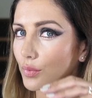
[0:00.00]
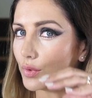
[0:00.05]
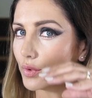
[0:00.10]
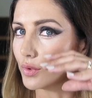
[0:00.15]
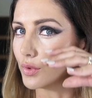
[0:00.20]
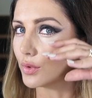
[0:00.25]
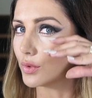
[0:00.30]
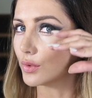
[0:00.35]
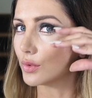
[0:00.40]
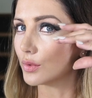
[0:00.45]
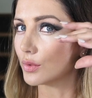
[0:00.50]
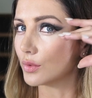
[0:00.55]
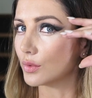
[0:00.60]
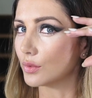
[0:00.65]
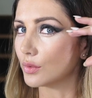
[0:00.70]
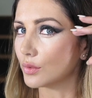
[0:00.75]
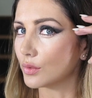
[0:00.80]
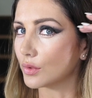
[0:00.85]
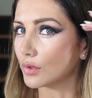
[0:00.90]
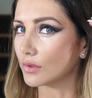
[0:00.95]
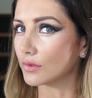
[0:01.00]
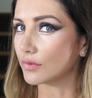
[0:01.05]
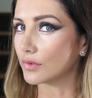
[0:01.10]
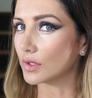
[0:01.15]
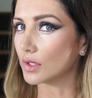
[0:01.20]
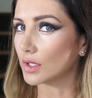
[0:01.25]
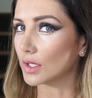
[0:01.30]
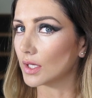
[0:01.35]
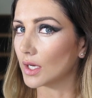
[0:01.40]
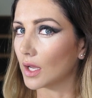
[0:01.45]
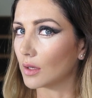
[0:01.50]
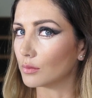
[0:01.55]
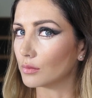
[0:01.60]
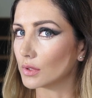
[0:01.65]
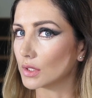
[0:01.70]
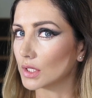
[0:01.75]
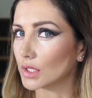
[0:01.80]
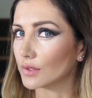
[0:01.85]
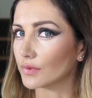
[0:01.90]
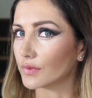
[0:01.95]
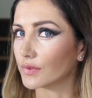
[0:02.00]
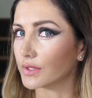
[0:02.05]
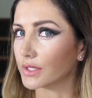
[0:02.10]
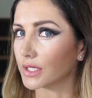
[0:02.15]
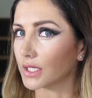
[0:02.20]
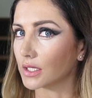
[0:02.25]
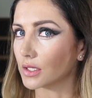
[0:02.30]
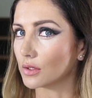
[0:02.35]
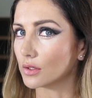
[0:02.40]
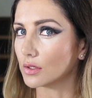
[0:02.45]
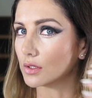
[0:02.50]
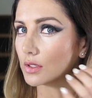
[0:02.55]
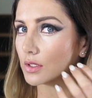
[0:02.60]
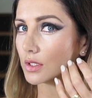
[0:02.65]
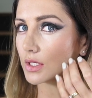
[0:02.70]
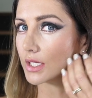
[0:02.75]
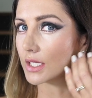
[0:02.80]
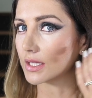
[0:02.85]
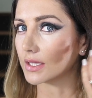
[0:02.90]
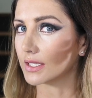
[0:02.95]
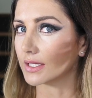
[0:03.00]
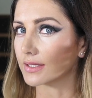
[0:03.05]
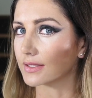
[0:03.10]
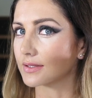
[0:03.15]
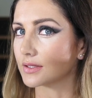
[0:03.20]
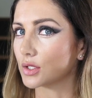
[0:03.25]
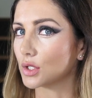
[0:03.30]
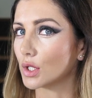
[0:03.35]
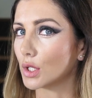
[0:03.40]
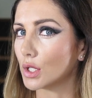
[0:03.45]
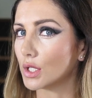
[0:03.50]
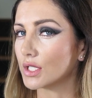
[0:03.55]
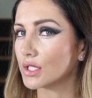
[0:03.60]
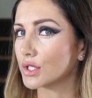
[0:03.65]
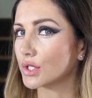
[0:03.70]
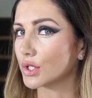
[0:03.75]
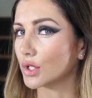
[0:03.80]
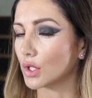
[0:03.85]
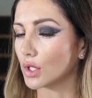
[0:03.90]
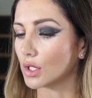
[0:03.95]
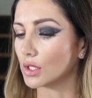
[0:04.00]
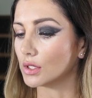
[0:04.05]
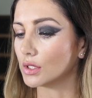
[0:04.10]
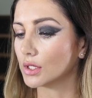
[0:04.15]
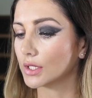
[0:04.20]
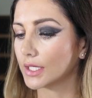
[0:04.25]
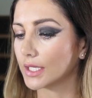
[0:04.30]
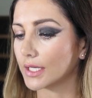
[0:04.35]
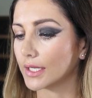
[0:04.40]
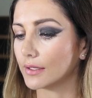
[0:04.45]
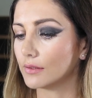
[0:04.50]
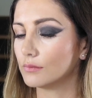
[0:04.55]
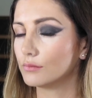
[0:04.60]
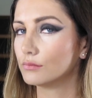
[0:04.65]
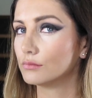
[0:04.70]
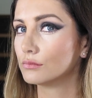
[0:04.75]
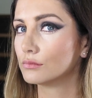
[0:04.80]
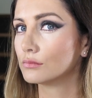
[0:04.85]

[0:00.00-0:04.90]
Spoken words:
Beautiful and uplifted. Look at this contour, look at it.